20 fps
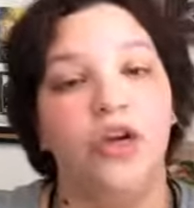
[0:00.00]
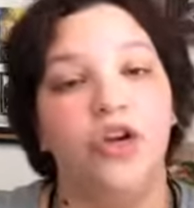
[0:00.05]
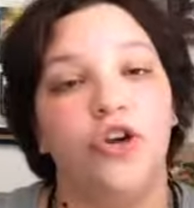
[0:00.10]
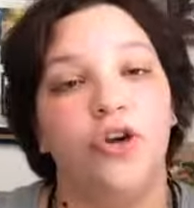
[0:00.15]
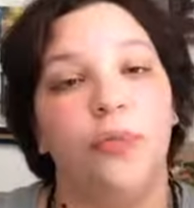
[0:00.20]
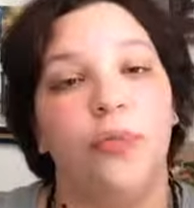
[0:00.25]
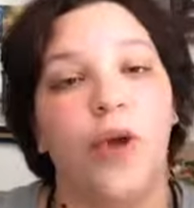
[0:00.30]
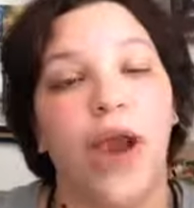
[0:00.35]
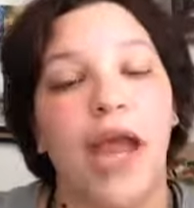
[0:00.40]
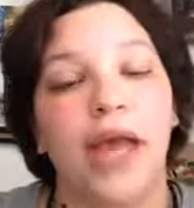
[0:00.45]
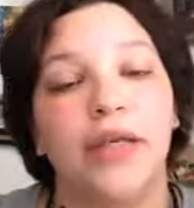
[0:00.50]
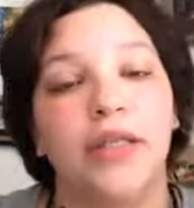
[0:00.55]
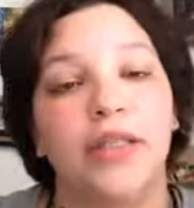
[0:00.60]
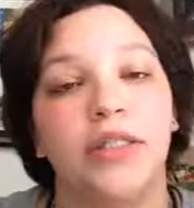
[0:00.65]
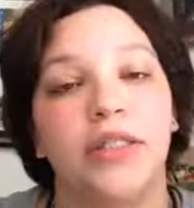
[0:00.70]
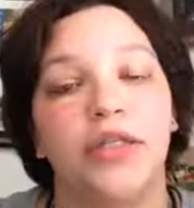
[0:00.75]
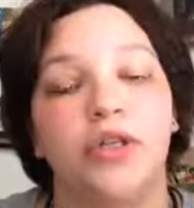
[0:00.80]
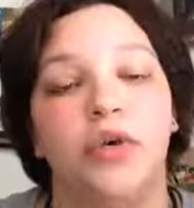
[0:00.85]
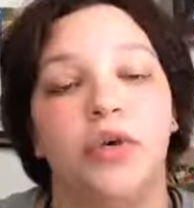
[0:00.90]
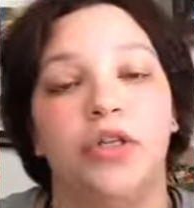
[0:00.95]
your
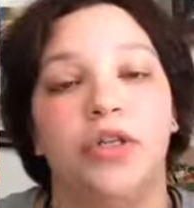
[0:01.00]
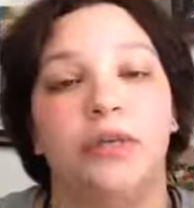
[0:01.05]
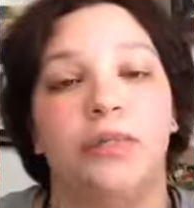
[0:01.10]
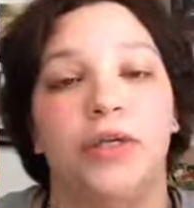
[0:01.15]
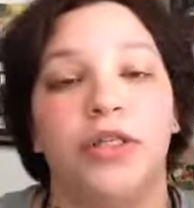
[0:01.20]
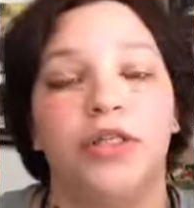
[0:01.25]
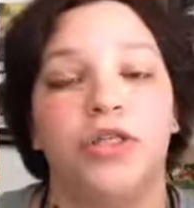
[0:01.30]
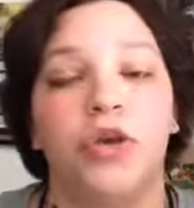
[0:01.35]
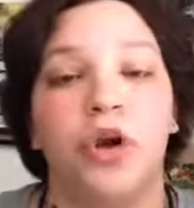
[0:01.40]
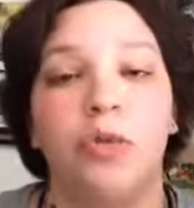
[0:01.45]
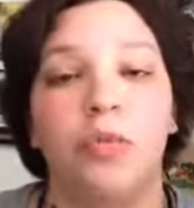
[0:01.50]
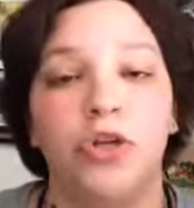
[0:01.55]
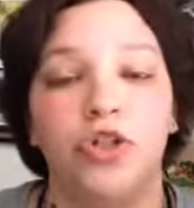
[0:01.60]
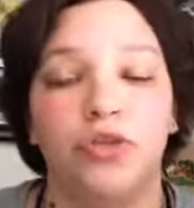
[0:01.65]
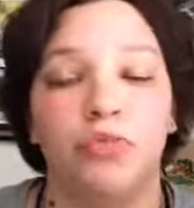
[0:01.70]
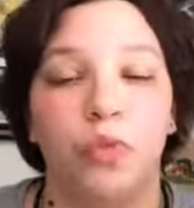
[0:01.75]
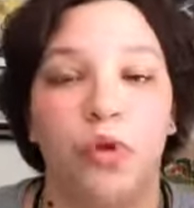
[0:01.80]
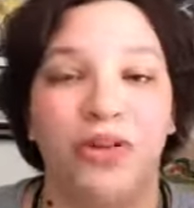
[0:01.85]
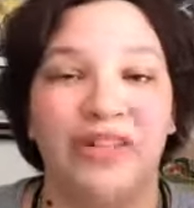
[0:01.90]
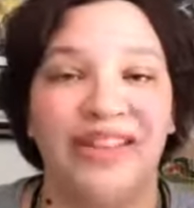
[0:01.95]
practice is going to be so
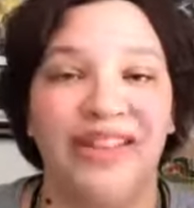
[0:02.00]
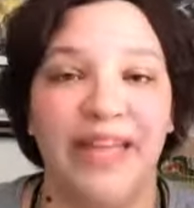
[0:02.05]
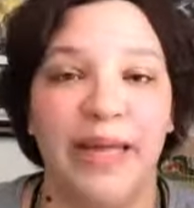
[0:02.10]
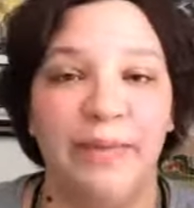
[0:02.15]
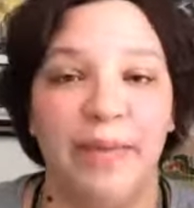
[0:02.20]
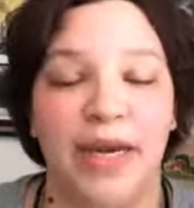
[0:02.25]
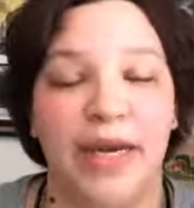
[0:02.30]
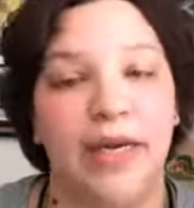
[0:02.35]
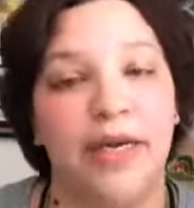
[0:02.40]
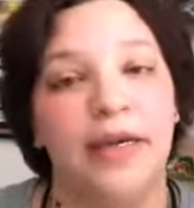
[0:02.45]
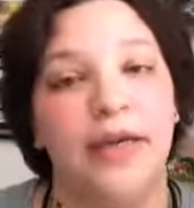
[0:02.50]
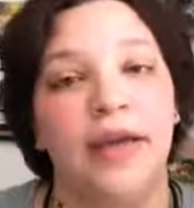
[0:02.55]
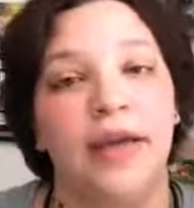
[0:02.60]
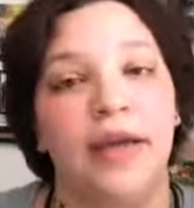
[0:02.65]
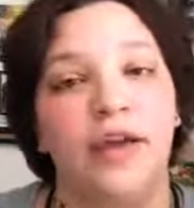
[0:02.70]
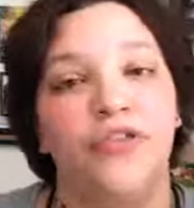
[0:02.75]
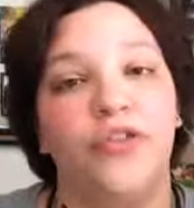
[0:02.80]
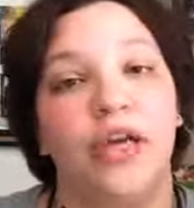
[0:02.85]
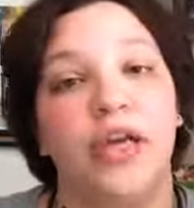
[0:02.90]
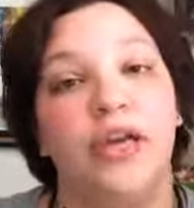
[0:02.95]
much more limited
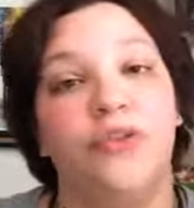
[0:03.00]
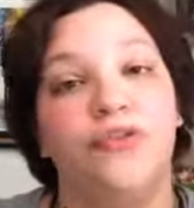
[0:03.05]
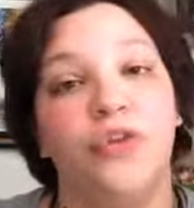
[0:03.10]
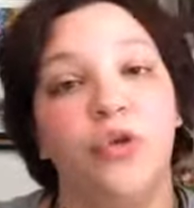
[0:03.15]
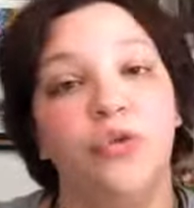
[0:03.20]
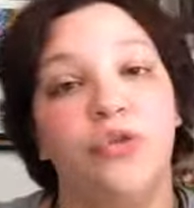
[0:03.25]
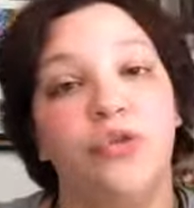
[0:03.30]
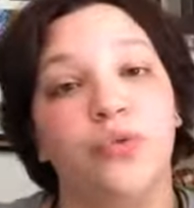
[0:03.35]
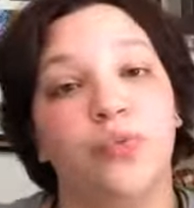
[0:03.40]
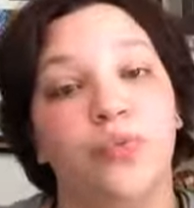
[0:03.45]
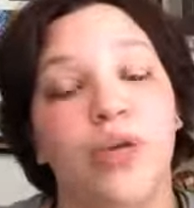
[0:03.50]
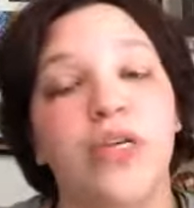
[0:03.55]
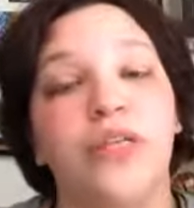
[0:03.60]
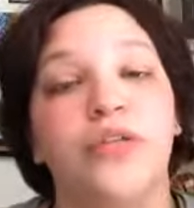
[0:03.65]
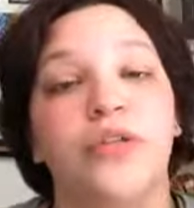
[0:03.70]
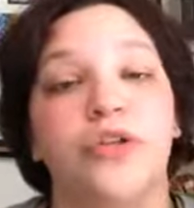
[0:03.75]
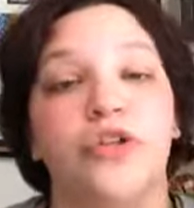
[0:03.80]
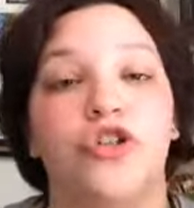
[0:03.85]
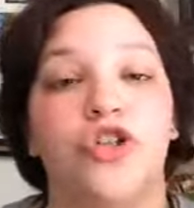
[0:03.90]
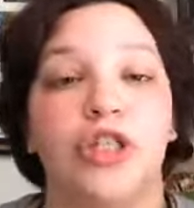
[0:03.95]
than if you
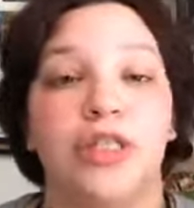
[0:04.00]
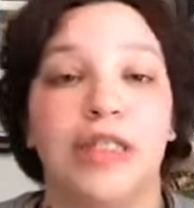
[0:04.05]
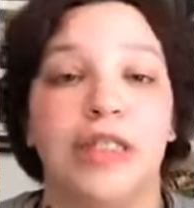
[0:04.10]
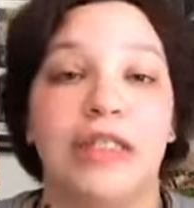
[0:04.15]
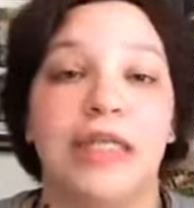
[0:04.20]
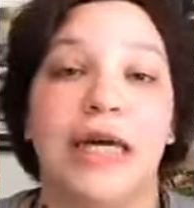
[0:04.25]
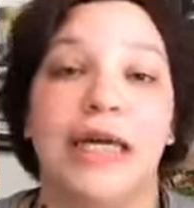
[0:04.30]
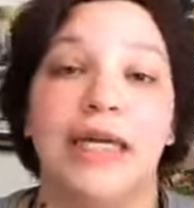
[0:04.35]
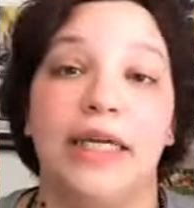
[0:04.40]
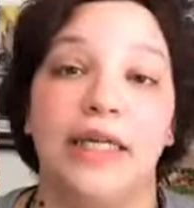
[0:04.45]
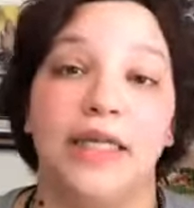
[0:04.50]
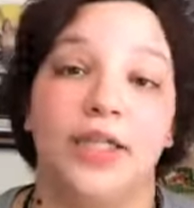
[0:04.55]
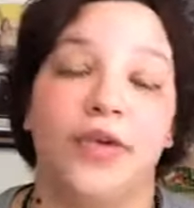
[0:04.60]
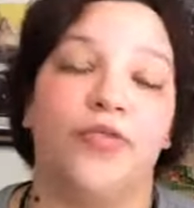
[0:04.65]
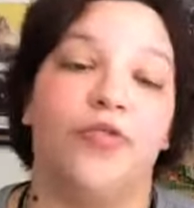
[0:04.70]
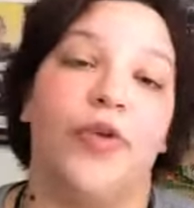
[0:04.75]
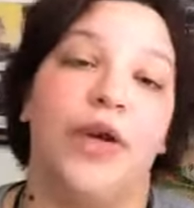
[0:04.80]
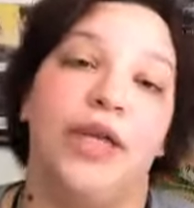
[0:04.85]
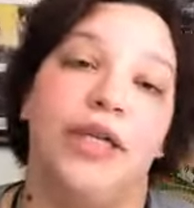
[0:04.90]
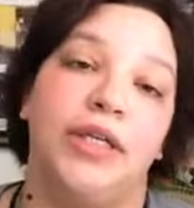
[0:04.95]
research and study
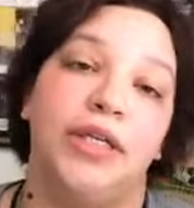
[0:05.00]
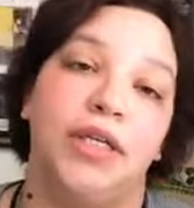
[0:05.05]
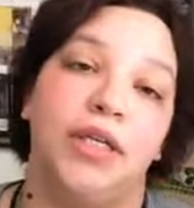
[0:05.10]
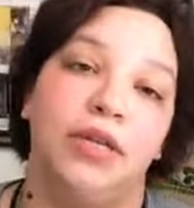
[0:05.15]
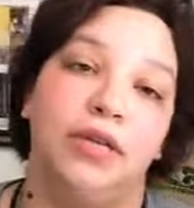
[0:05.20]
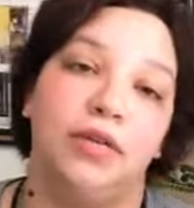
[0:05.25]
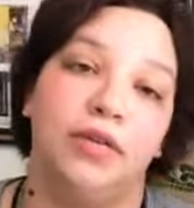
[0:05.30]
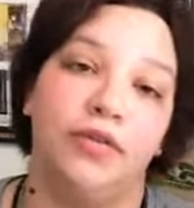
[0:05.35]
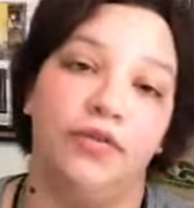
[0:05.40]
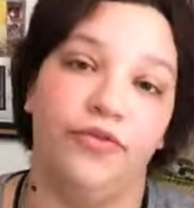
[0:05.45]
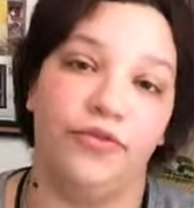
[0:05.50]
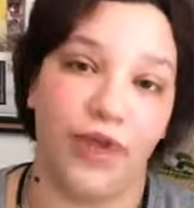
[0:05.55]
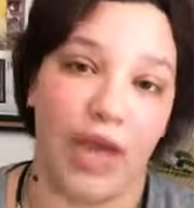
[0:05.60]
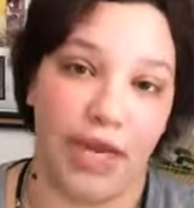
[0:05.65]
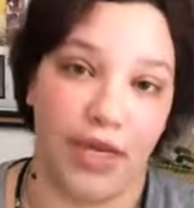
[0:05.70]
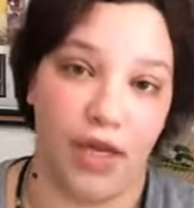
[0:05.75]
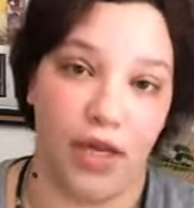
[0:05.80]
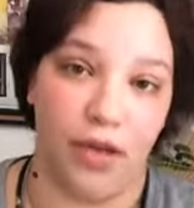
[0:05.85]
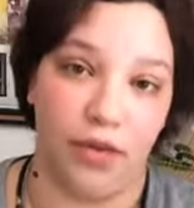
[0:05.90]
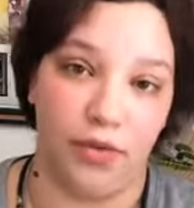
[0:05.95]
different
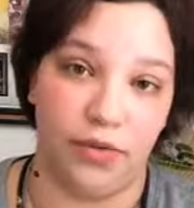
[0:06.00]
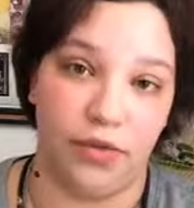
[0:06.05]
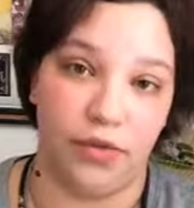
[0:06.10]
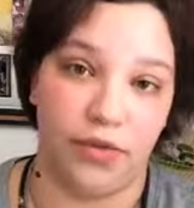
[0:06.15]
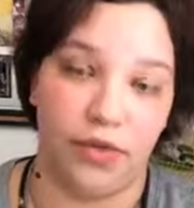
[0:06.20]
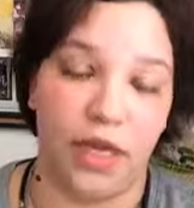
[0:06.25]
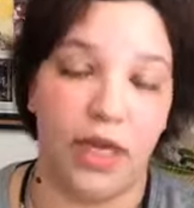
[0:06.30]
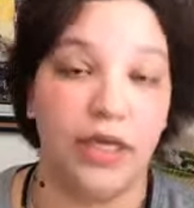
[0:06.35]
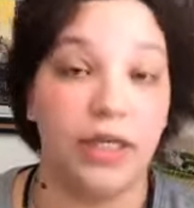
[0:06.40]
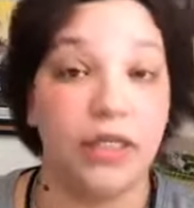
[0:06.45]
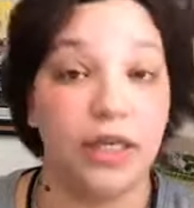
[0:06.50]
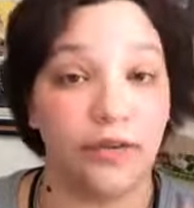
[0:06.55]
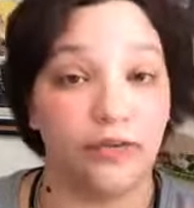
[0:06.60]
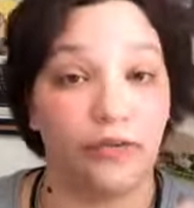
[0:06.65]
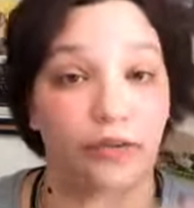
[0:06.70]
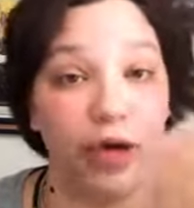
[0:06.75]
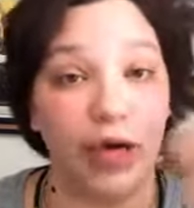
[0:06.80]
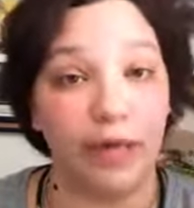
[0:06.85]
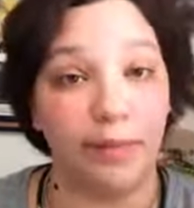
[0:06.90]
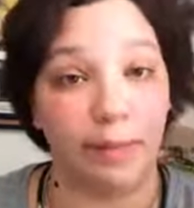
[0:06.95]
venues and
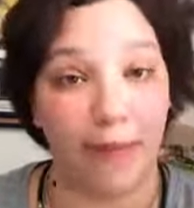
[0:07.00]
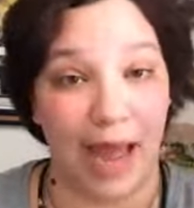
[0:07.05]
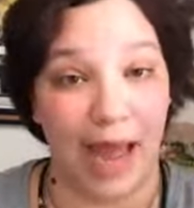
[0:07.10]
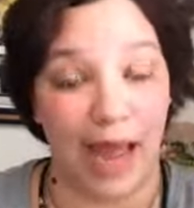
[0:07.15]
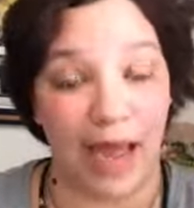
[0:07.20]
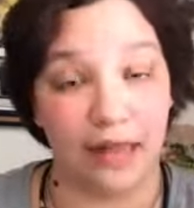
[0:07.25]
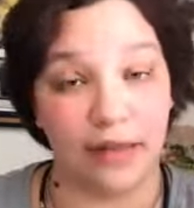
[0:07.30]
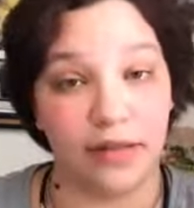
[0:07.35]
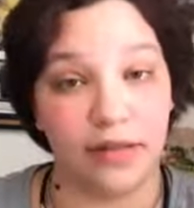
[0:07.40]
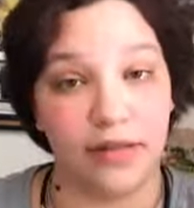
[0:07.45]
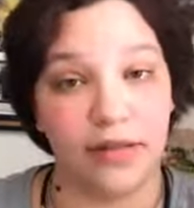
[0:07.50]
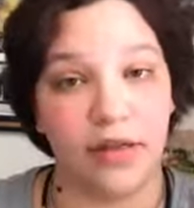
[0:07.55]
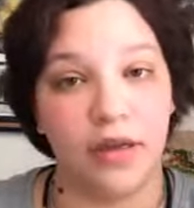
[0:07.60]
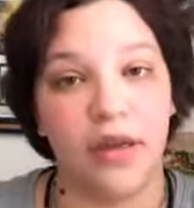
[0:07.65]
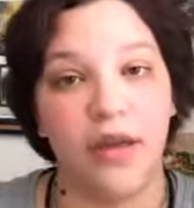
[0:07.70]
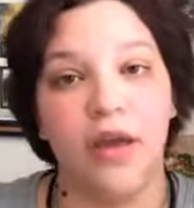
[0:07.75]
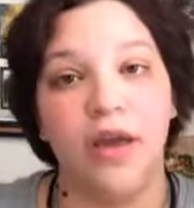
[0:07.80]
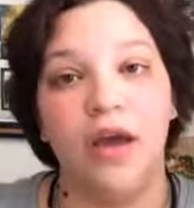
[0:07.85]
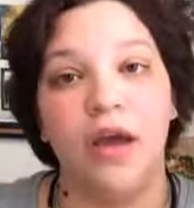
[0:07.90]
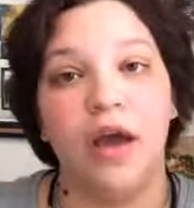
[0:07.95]
different paths.
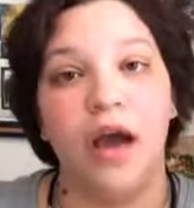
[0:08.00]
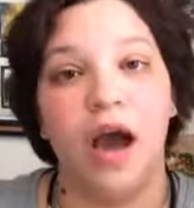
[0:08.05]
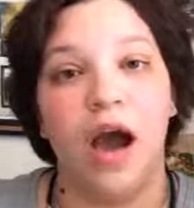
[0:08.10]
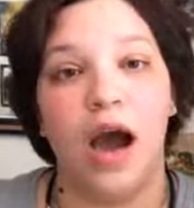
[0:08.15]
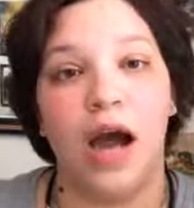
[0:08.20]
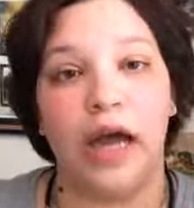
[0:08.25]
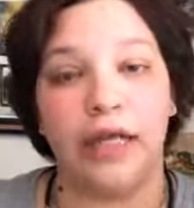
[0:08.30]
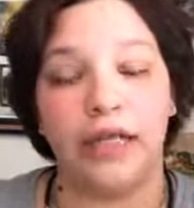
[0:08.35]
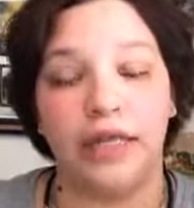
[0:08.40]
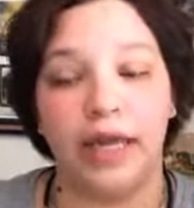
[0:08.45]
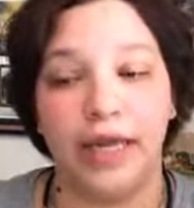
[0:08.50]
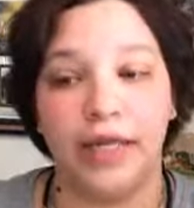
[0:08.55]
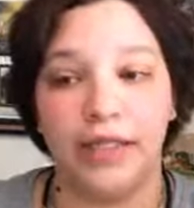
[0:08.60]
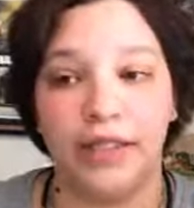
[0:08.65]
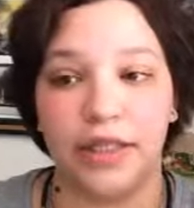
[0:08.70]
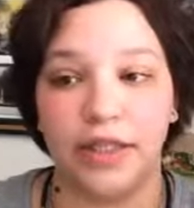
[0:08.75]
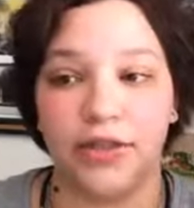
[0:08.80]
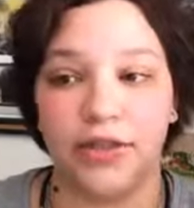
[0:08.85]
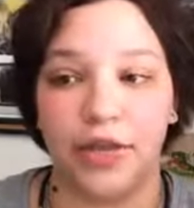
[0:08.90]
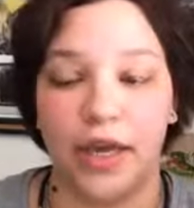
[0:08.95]
I like
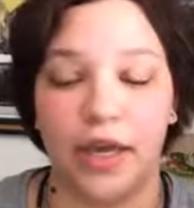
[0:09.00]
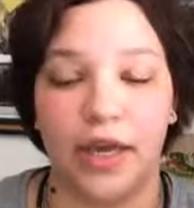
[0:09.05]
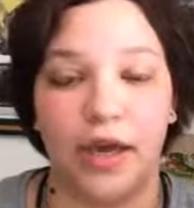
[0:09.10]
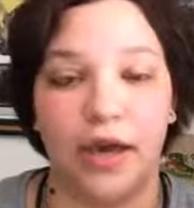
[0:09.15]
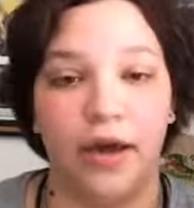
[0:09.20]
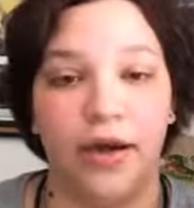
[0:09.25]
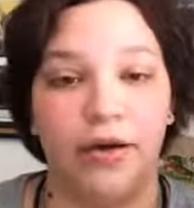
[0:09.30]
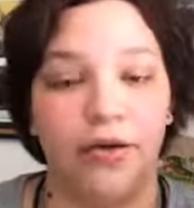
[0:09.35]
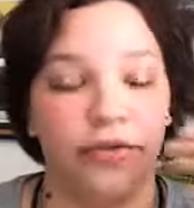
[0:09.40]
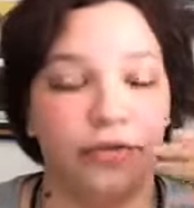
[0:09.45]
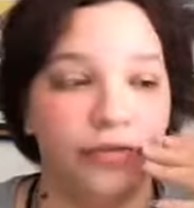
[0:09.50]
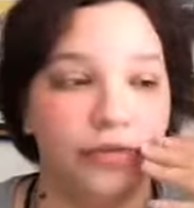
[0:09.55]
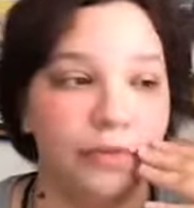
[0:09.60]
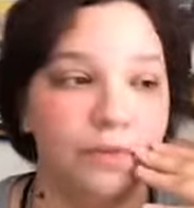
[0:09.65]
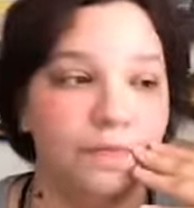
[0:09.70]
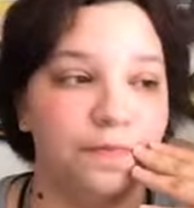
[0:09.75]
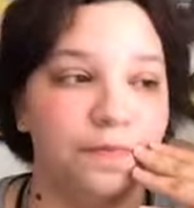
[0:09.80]
to think of